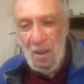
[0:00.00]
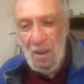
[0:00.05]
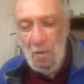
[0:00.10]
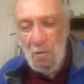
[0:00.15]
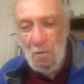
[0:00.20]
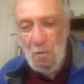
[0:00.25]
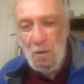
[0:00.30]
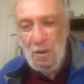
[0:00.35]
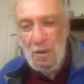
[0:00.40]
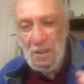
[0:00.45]

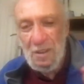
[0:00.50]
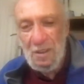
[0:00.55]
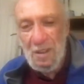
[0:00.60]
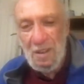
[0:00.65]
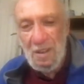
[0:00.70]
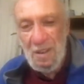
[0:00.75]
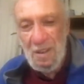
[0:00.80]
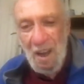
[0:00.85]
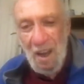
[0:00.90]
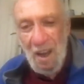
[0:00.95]
was
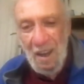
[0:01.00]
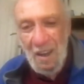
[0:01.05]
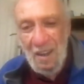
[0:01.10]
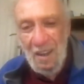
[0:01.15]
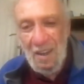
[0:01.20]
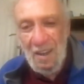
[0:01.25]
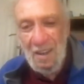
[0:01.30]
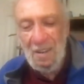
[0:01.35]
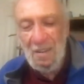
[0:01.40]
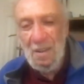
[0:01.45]

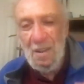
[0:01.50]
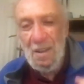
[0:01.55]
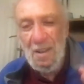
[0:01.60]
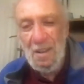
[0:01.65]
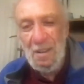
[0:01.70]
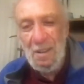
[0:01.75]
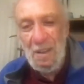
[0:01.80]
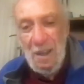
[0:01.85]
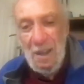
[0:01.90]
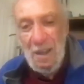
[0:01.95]
denying the
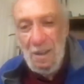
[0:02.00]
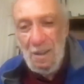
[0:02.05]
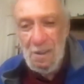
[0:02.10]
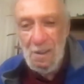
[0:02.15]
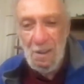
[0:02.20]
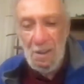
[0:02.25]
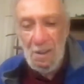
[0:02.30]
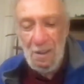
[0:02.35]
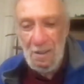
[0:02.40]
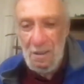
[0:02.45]

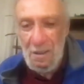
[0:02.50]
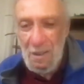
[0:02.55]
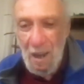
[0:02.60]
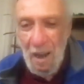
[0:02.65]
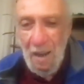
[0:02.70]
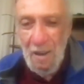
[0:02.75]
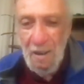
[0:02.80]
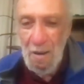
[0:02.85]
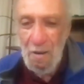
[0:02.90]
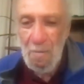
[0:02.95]
legal
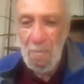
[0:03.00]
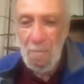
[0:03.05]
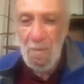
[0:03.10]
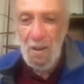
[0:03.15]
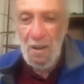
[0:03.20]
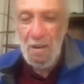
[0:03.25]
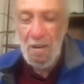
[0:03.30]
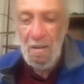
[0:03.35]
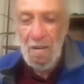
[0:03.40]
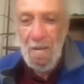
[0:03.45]

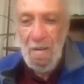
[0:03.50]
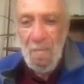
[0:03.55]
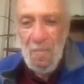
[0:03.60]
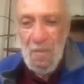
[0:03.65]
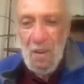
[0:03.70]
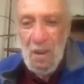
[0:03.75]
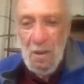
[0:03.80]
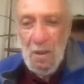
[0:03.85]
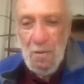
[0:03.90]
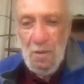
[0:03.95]
entitlement
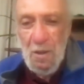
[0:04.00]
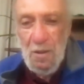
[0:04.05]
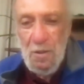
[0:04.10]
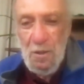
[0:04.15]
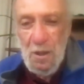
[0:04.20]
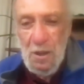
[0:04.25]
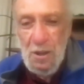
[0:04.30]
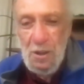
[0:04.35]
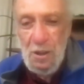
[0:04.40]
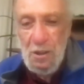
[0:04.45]
that
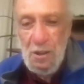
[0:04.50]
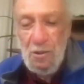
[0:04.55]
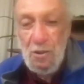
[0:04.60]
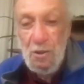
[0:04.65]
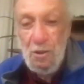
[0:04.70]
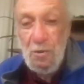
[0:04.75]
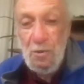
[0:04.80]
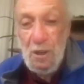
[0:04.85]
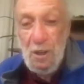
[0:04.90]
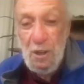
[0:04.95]
this
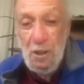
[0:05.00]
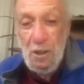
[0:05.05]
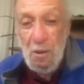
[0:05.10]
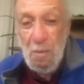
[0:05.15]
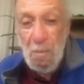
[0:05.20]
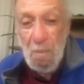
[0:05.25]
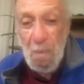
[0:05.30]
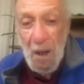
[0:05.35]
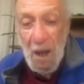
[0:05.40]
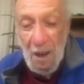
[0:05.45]
judicial
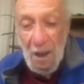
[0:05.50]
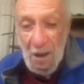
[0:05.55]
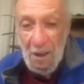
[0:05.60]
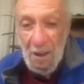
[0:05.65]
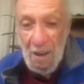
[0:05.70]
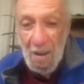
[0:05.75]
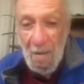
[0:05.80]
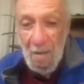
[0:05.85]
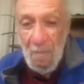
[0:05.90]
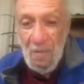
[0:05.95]

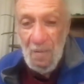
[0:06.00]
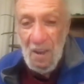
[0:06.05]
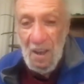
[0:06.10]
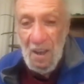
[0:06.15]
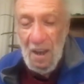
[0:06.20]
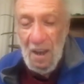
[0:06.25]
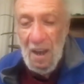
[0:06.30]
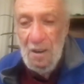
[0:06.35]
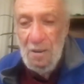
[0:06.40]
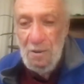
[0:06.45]
body
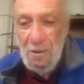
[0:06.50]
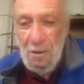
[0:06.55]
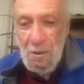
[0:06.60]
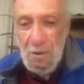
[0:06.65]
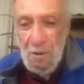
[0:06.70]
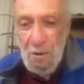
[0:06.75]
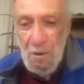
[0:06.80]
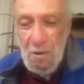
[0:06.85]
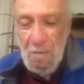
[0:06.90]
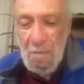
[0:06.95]
had
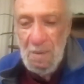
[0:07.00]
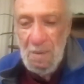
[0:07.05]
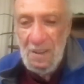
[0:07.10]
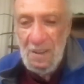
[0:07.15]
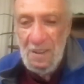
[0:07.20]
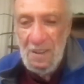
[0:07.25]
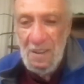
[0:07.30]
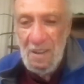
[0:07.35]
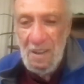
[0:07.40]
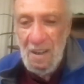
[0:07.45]

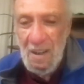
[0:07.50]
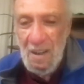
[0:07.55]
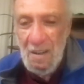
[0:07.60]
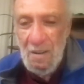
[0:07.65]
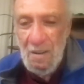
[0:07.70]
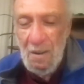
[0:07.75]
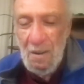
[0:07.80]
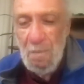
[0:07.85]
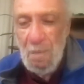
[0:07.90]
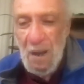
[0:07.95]
determined
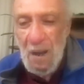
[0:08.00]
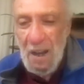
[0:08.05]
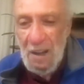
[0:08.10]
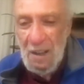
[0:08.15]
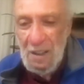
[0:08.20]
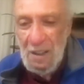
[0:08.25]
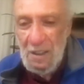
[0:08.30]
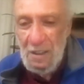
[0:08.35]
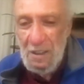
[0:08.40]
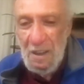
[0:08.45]
that
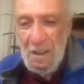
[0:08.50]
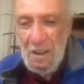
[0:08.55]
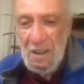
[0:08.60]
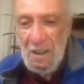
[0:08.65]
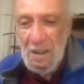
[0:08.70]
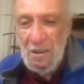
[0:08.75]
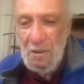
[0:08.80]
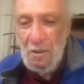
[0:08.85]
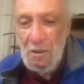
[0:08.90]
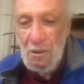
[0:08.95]

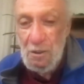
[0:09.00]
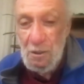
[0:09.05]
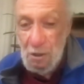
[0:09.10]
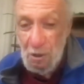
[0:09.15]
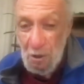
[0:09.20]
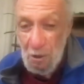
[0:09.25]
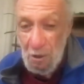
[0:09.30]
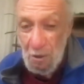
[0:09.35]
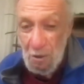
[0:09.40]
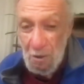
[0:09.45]
Palestine
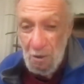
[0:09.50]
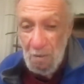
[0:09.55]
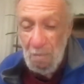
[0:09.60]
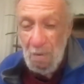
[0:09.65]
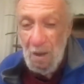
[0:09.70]
deserved.